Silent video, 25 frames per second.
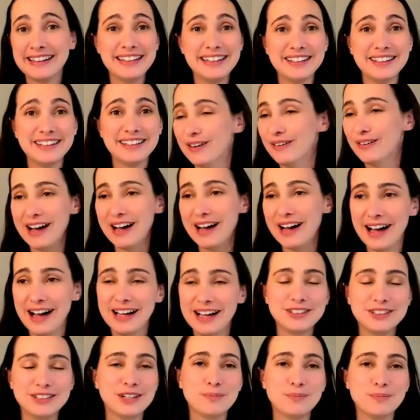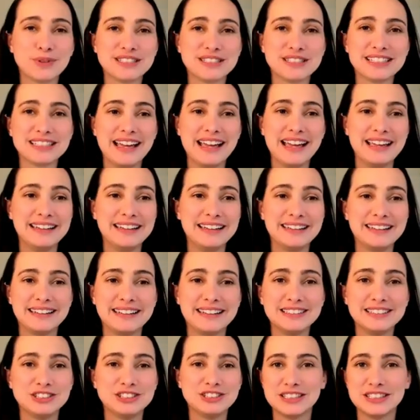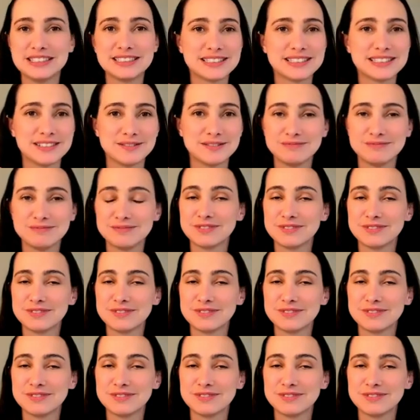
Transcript: you know, 100% just